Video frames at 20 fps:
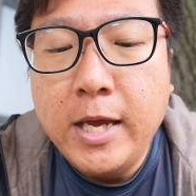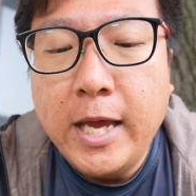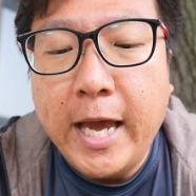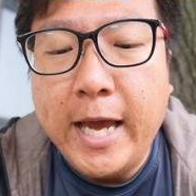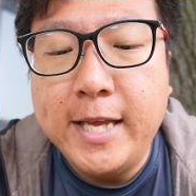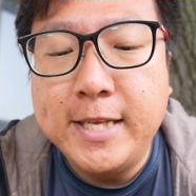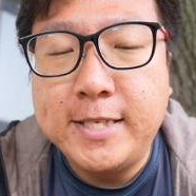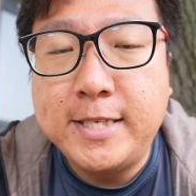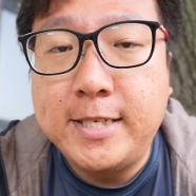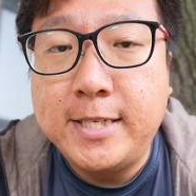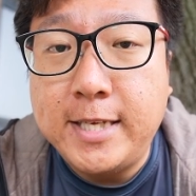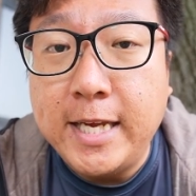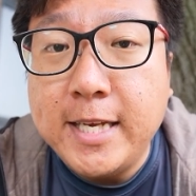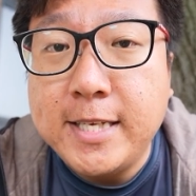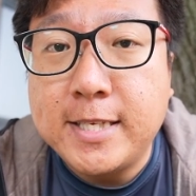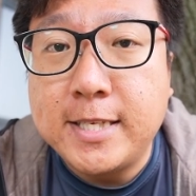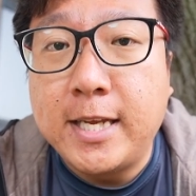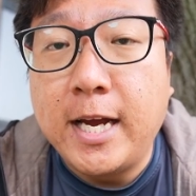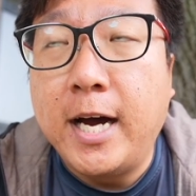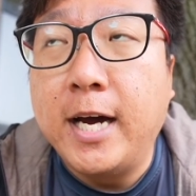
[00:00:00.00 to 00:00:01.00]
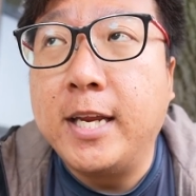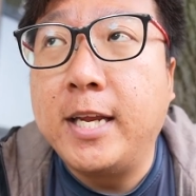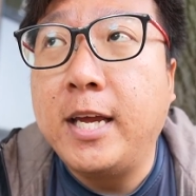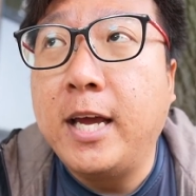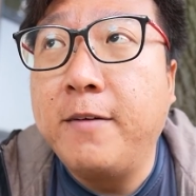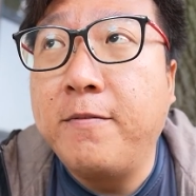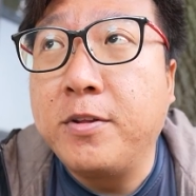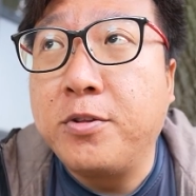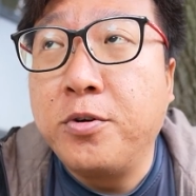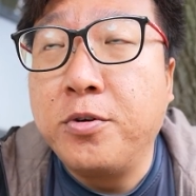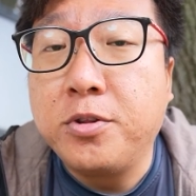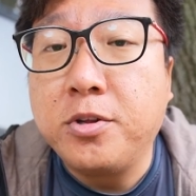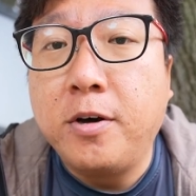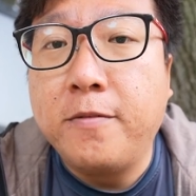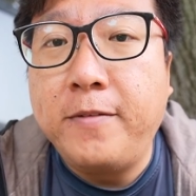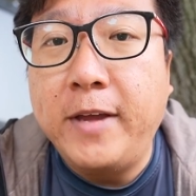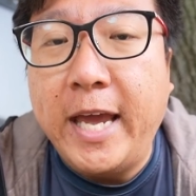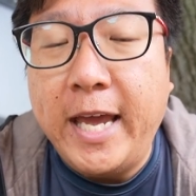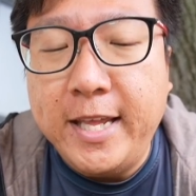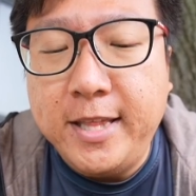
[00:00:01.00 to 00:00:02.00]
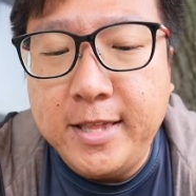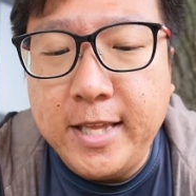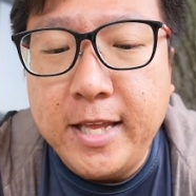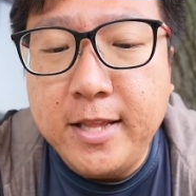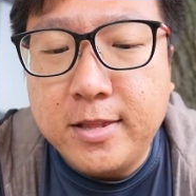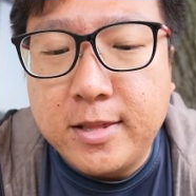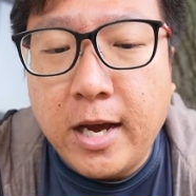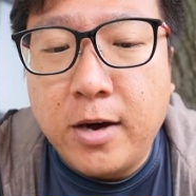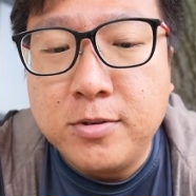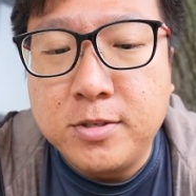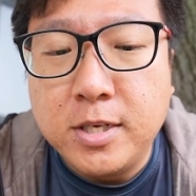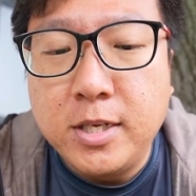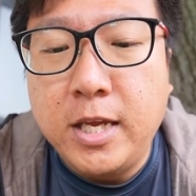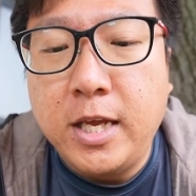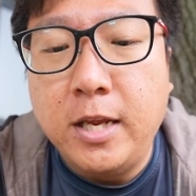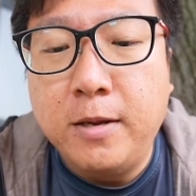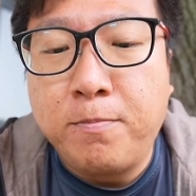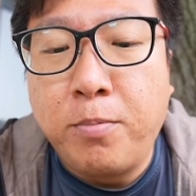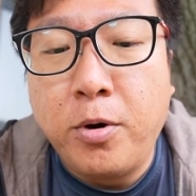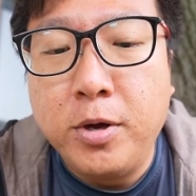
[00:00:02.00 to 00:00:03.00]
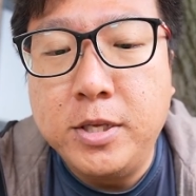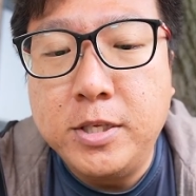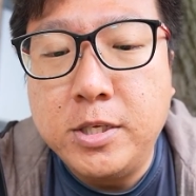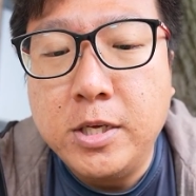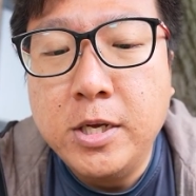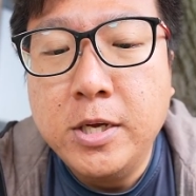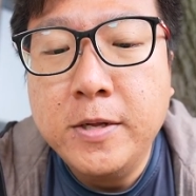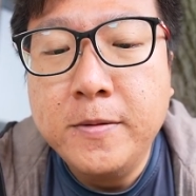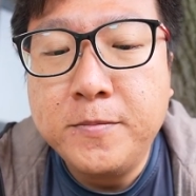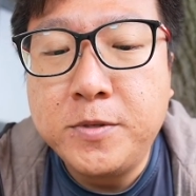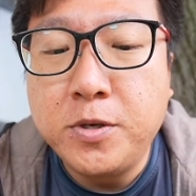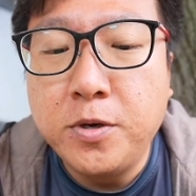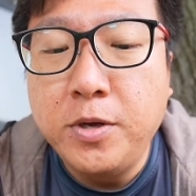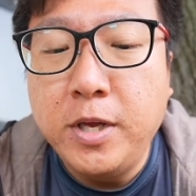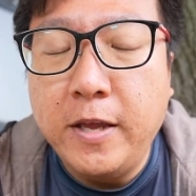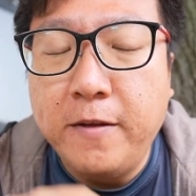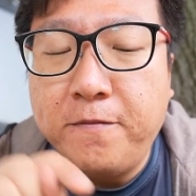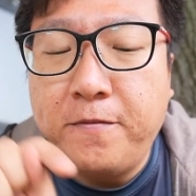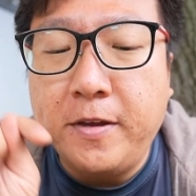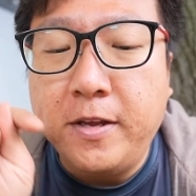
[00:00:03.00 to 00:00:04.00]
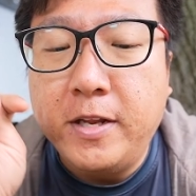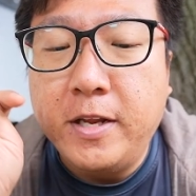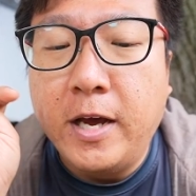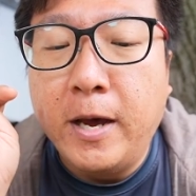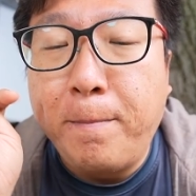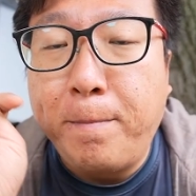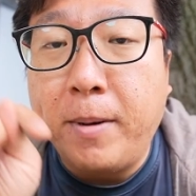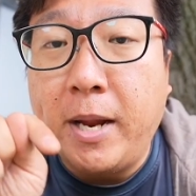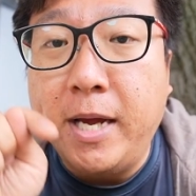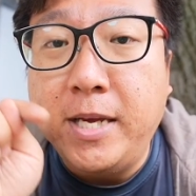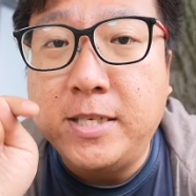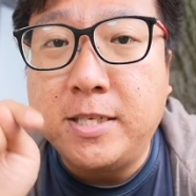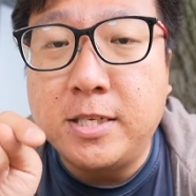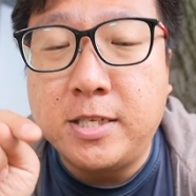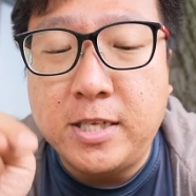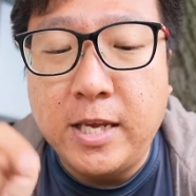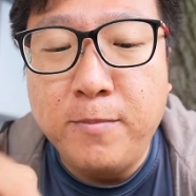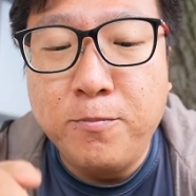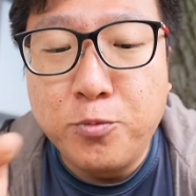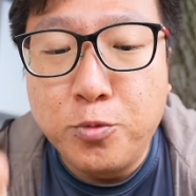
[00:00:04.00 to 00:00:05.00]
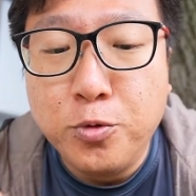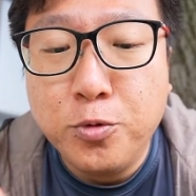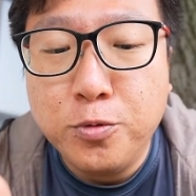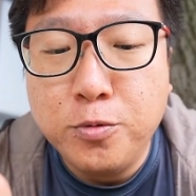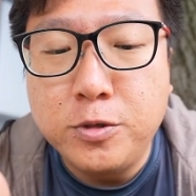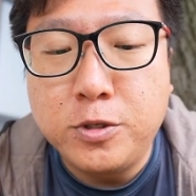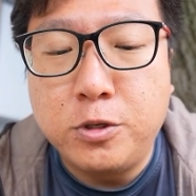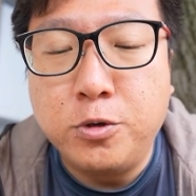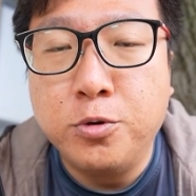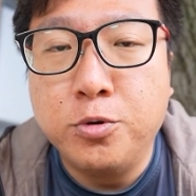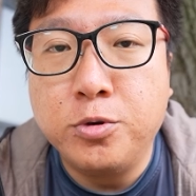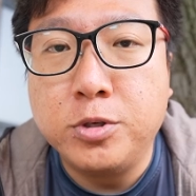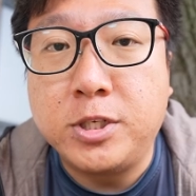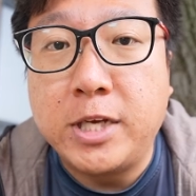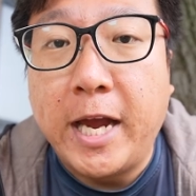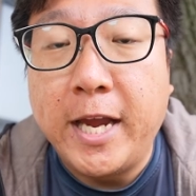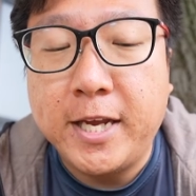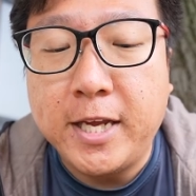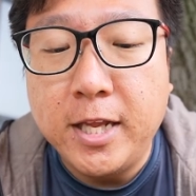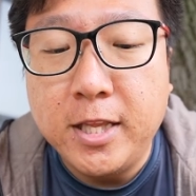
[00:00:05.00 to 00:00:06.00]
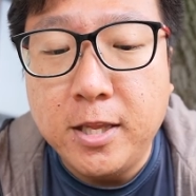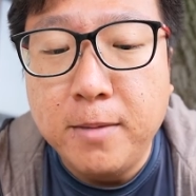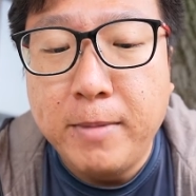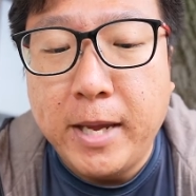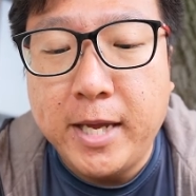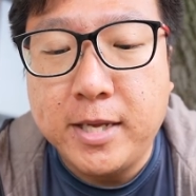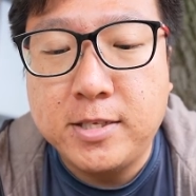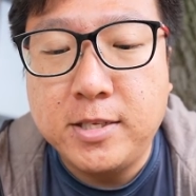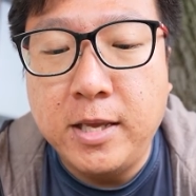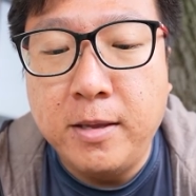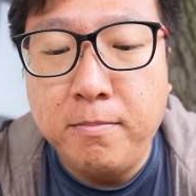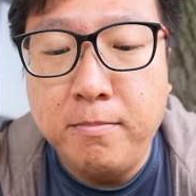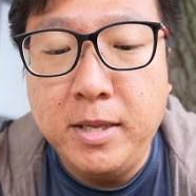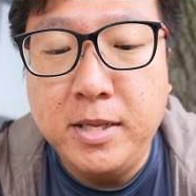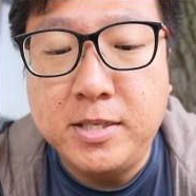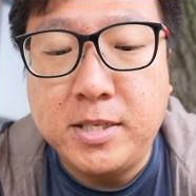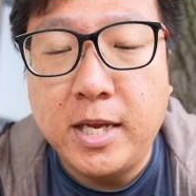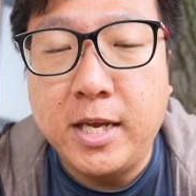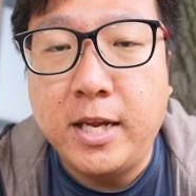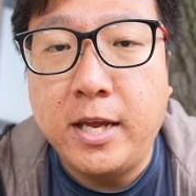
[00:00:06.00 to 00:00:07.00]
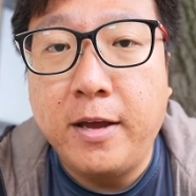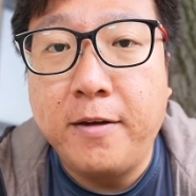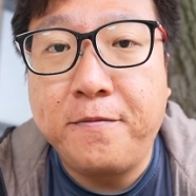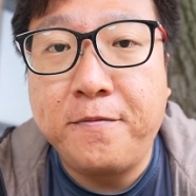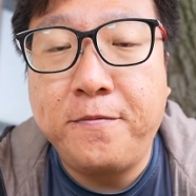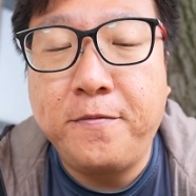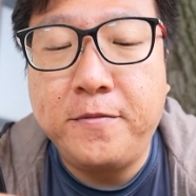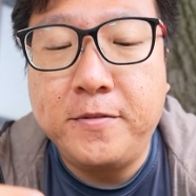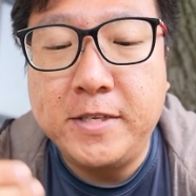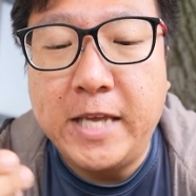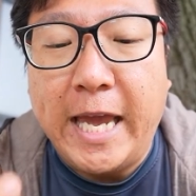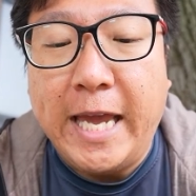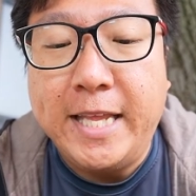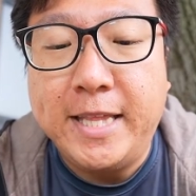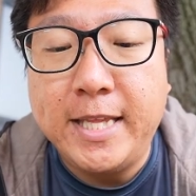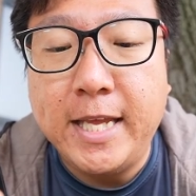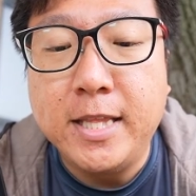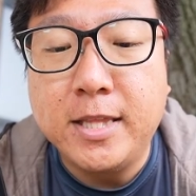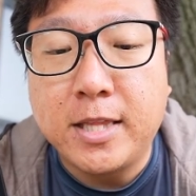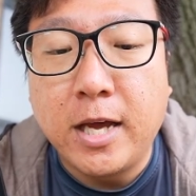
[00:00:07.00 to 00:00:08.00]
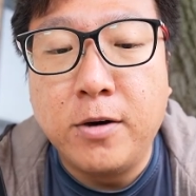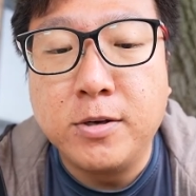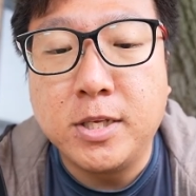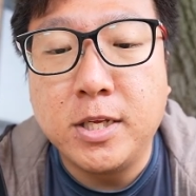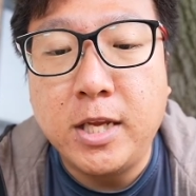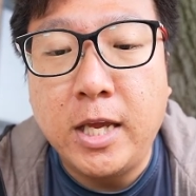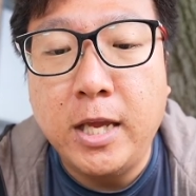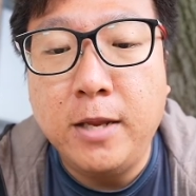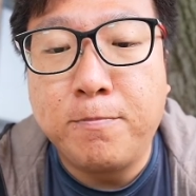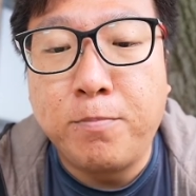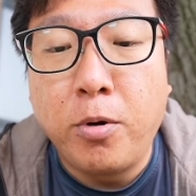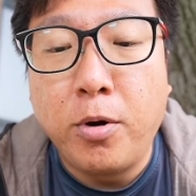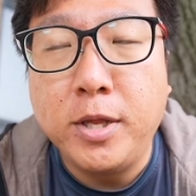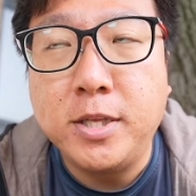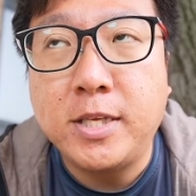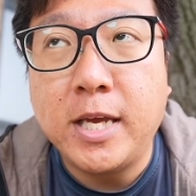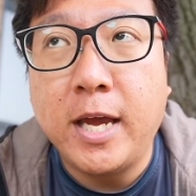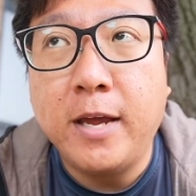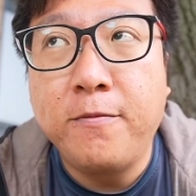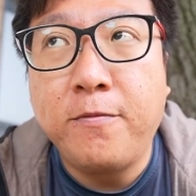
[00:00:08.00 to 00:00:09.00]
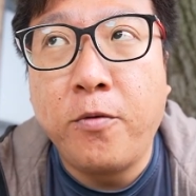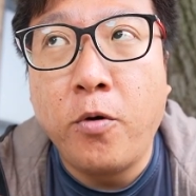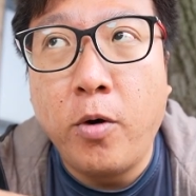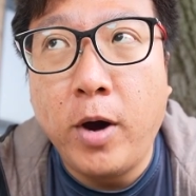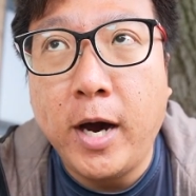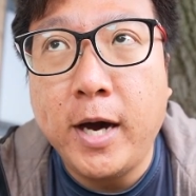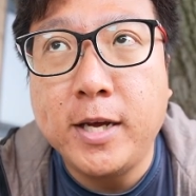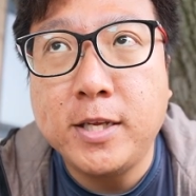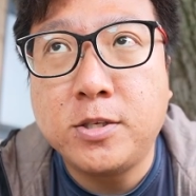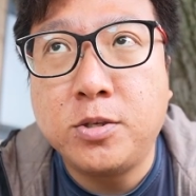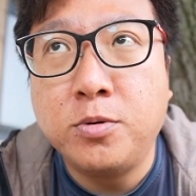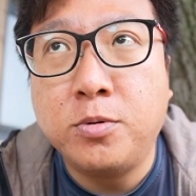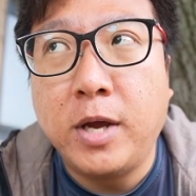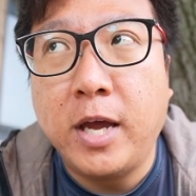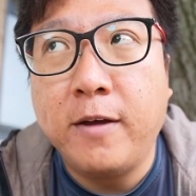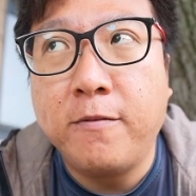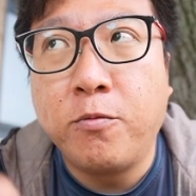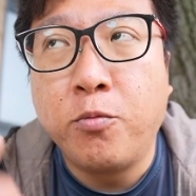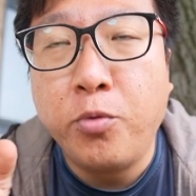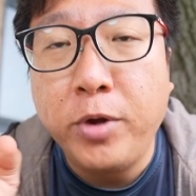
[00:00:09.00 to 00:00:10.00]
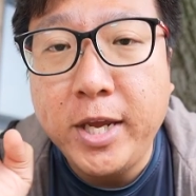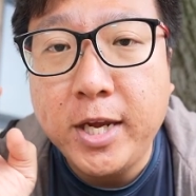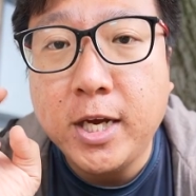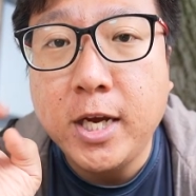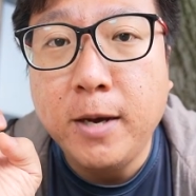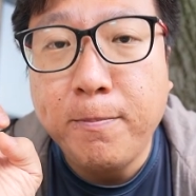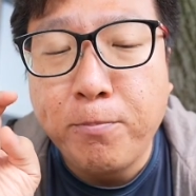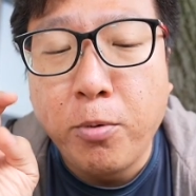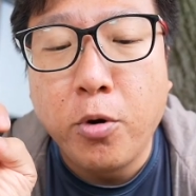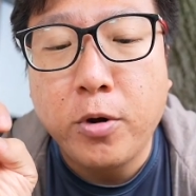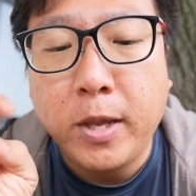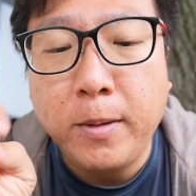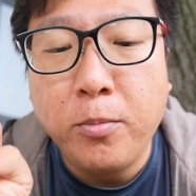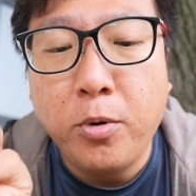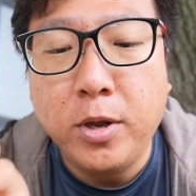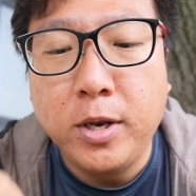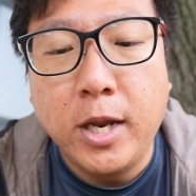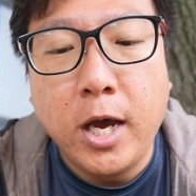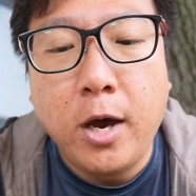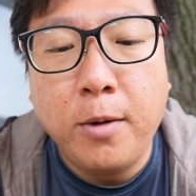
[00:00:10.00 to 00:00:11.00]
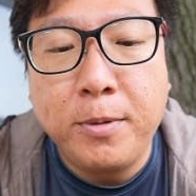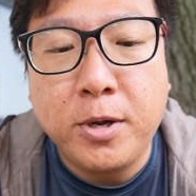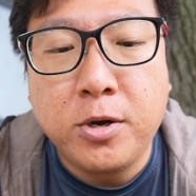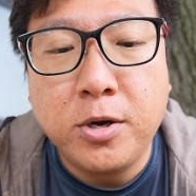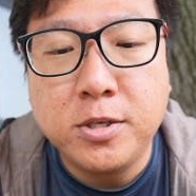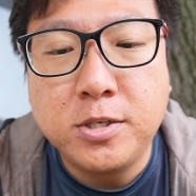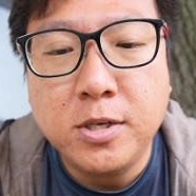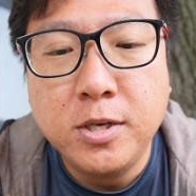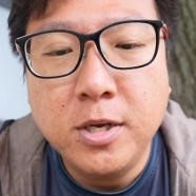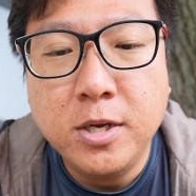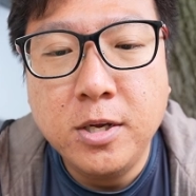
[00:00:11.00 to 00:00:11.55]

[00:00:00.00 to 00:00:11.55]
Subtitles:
At 6-star, they have a total of 18,000 hit points. So if it applies the same rules to Gigantamax, it means that they have 18,000 hit points, and for us to have weaker Pokemon now, because